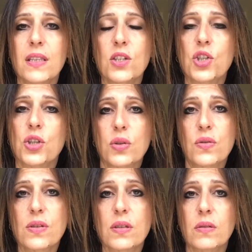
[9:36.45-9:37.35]
these
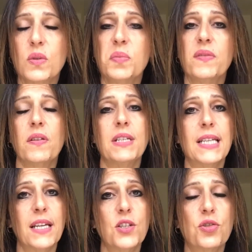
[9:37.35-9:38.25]
shoes, it would be very
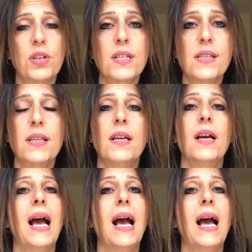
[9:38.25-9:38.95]
dangerous,